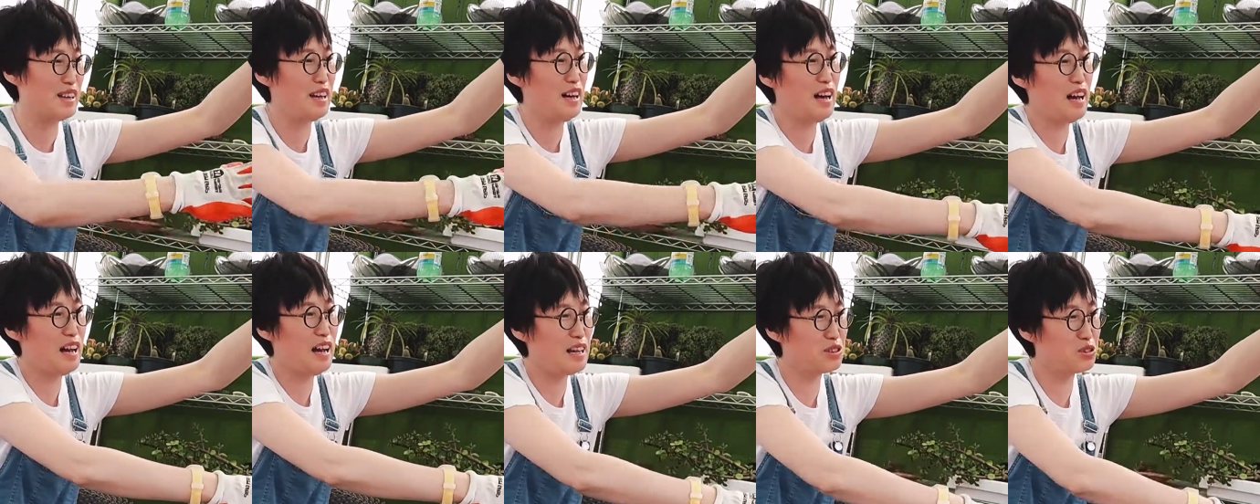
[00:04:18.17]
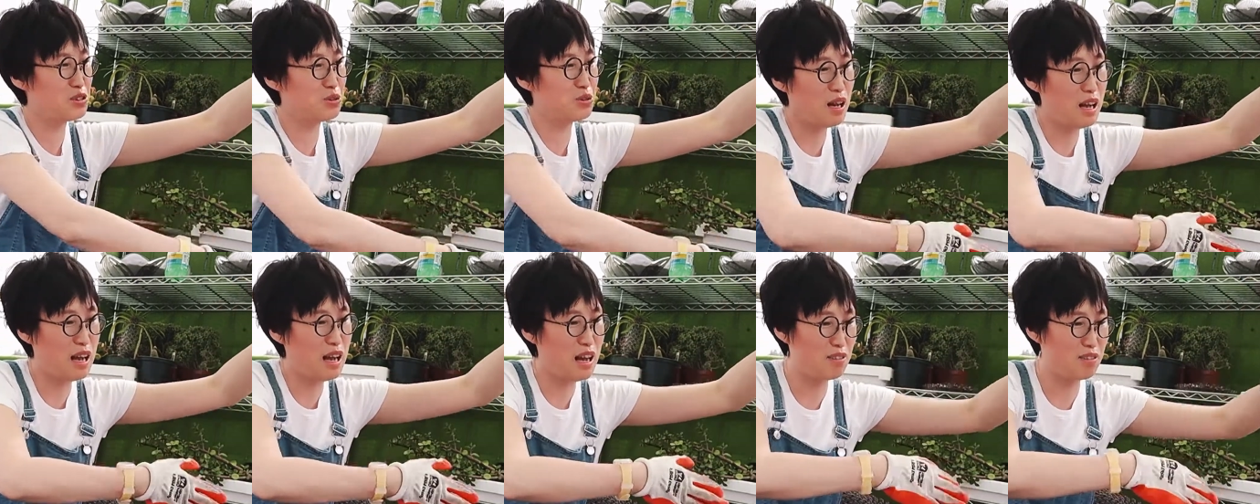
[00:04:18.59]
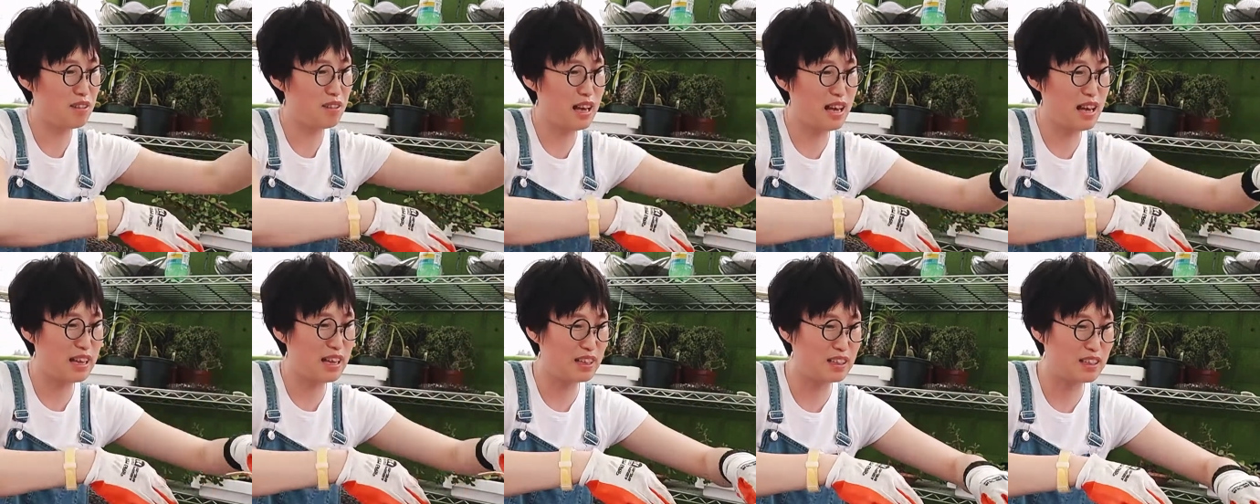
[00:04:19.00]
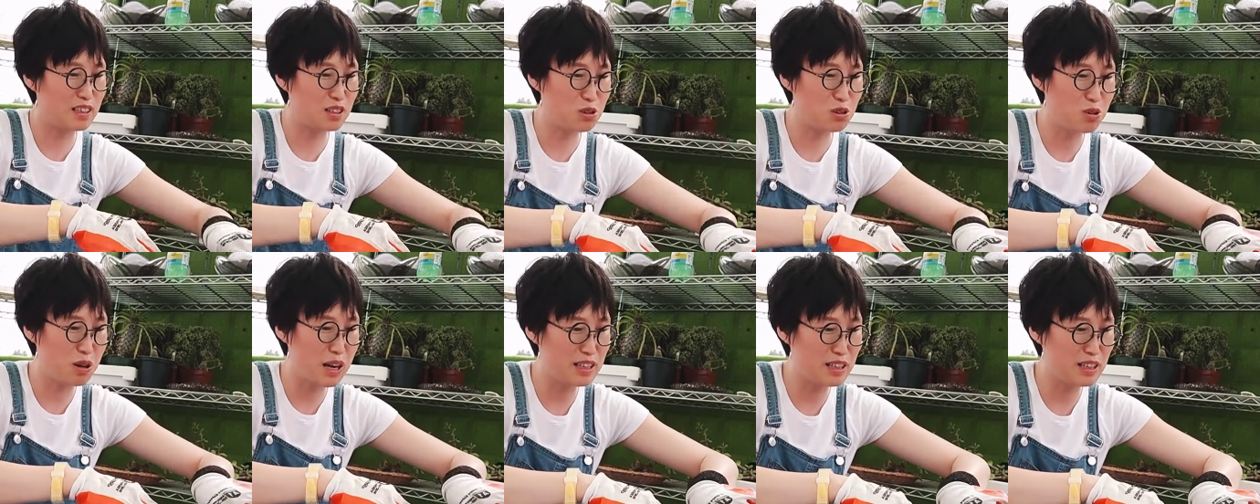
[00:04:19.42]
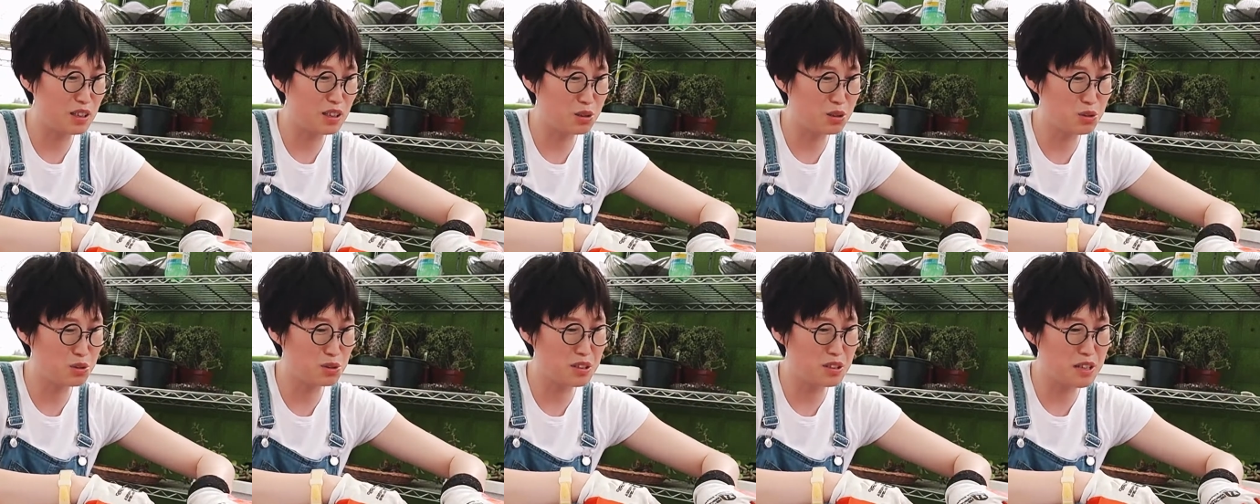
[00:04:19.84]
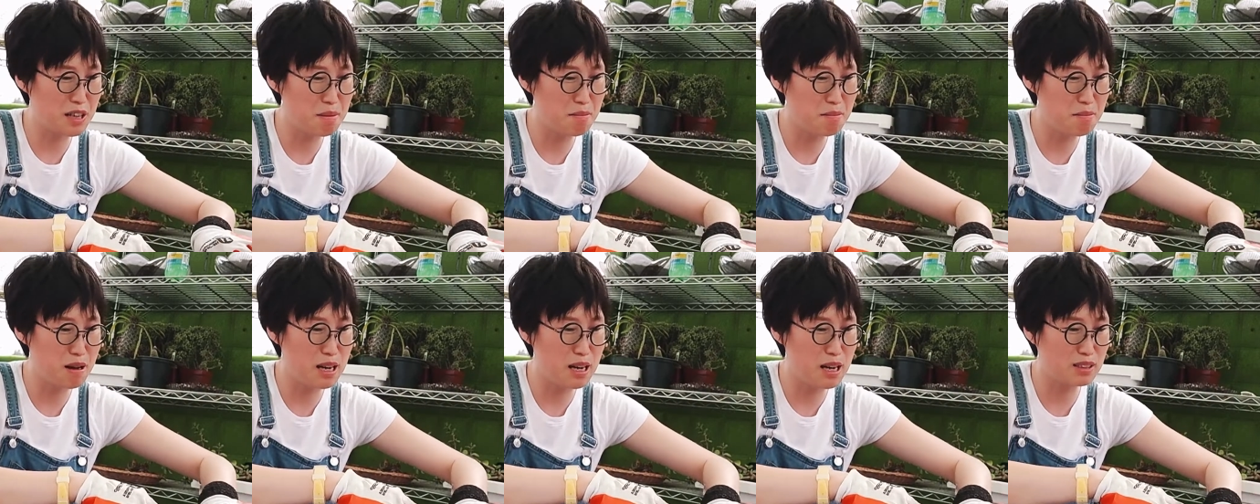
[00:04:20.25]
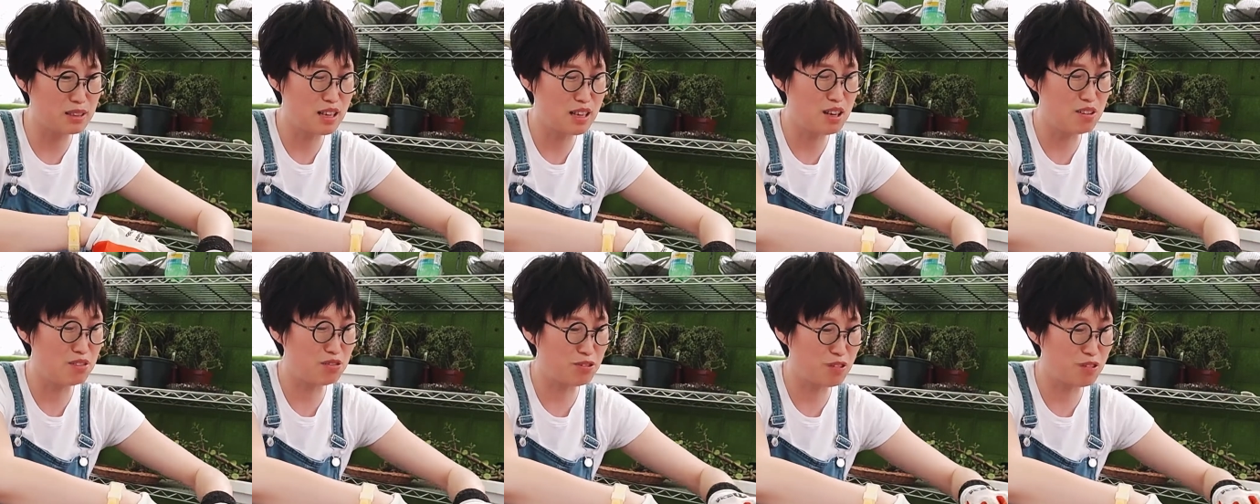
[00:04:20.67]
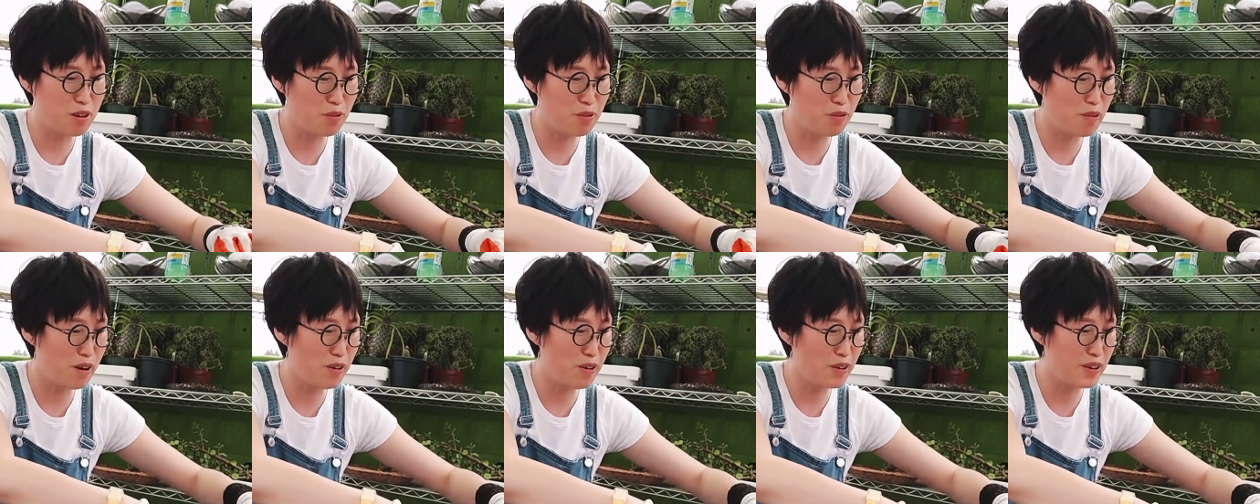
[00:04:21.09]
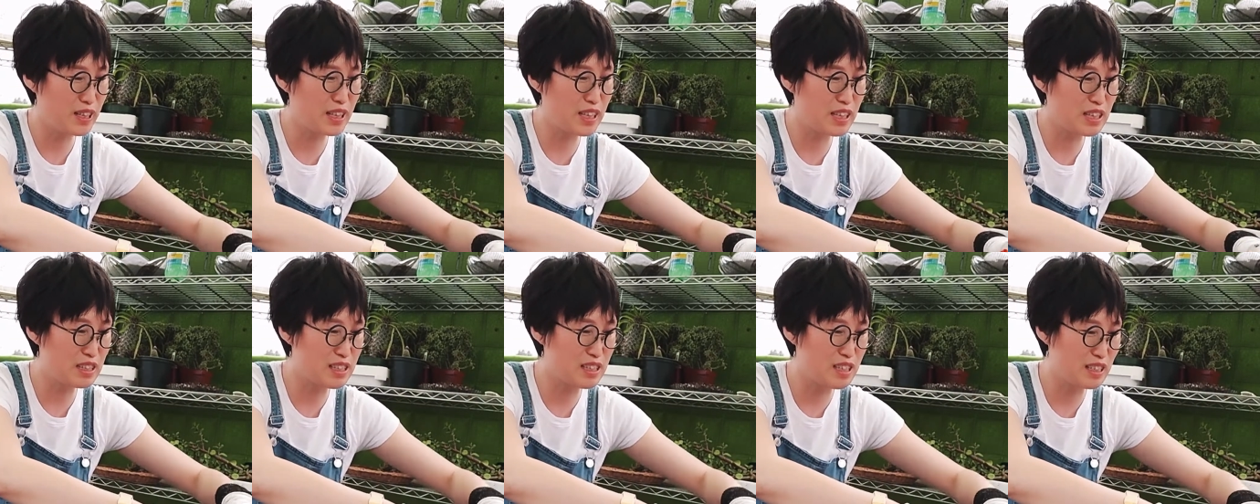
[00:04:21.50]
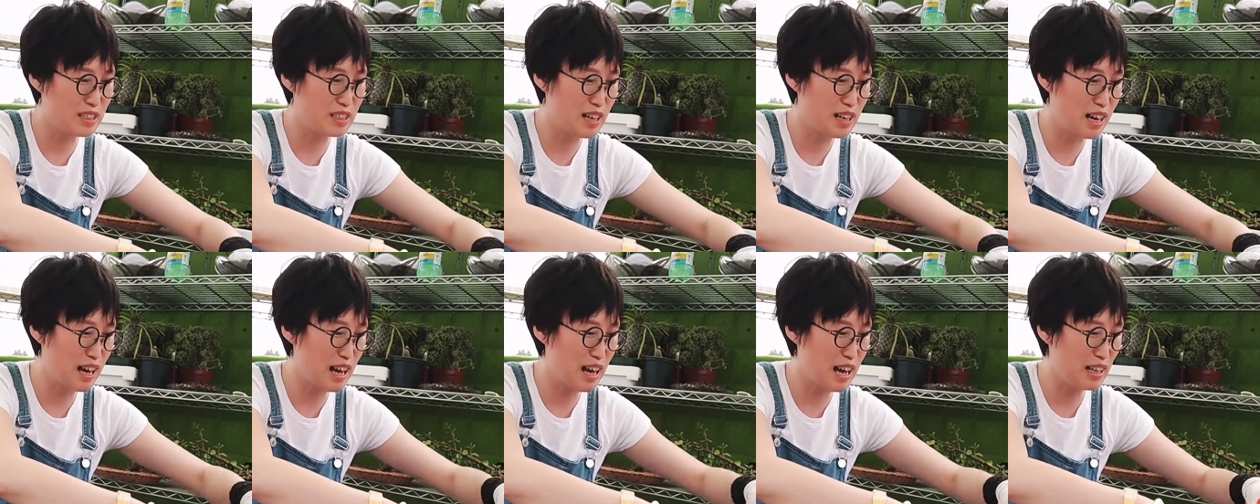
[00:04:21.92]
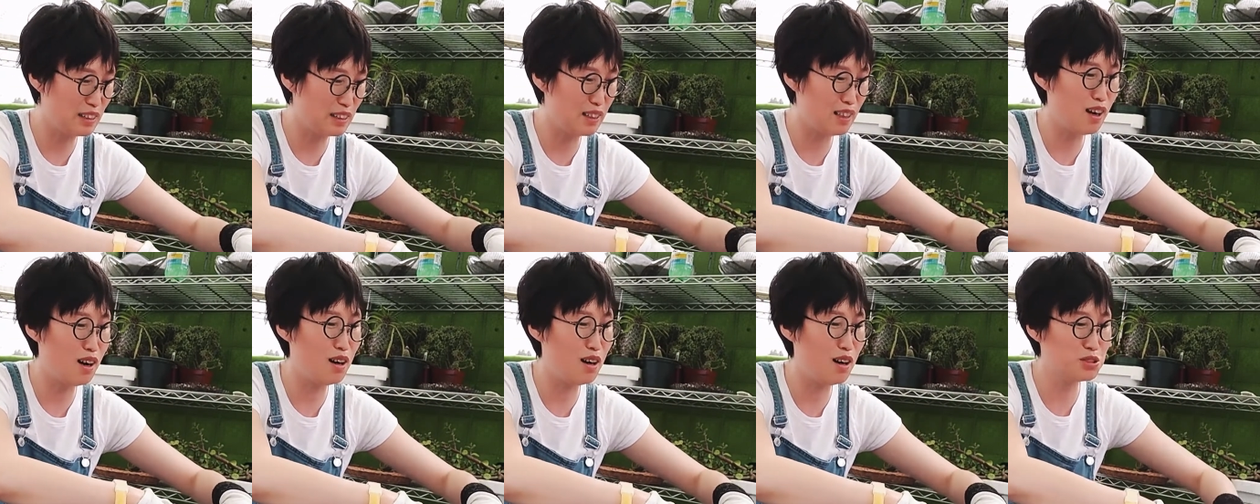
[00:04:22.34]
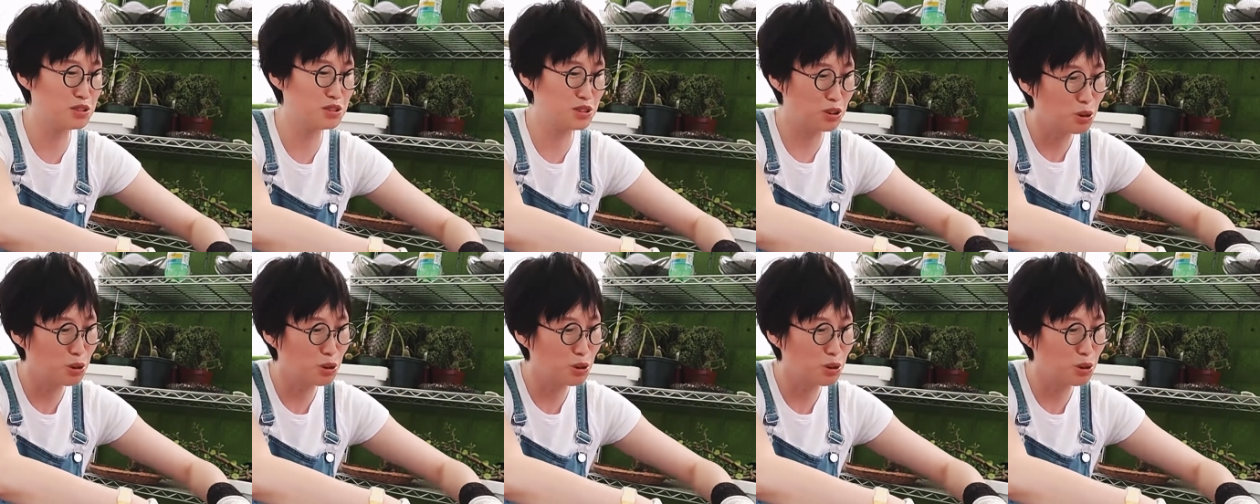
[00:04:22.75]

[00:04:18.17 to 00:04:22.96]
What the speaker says: I do have like quite a good amount of variegated and also